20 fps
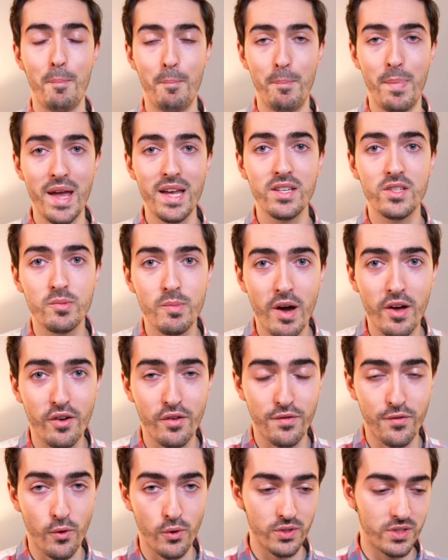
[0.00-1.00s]
base model
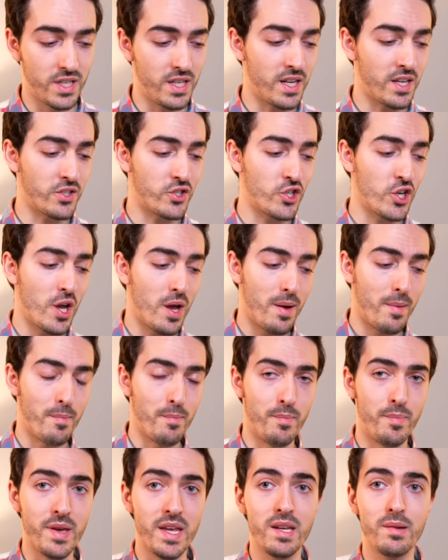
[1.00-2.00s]
14 inch
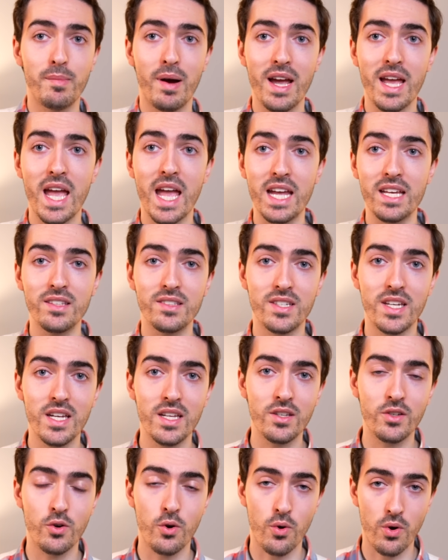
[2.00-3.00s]
beat my
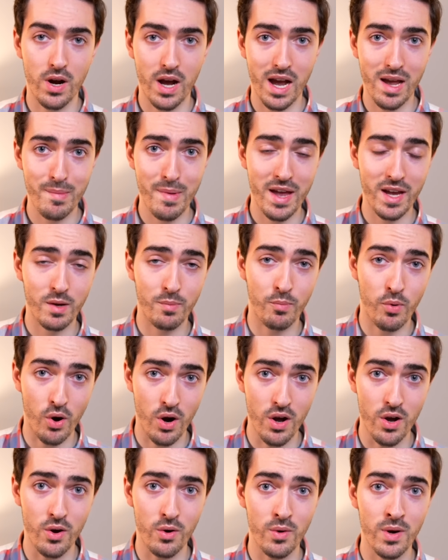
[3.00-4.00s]
18 core iMac
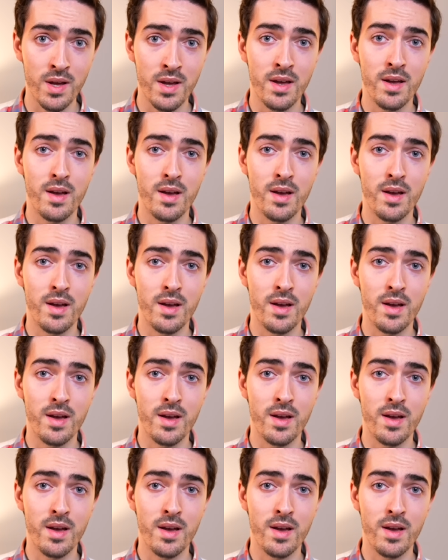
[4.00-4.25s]
Pro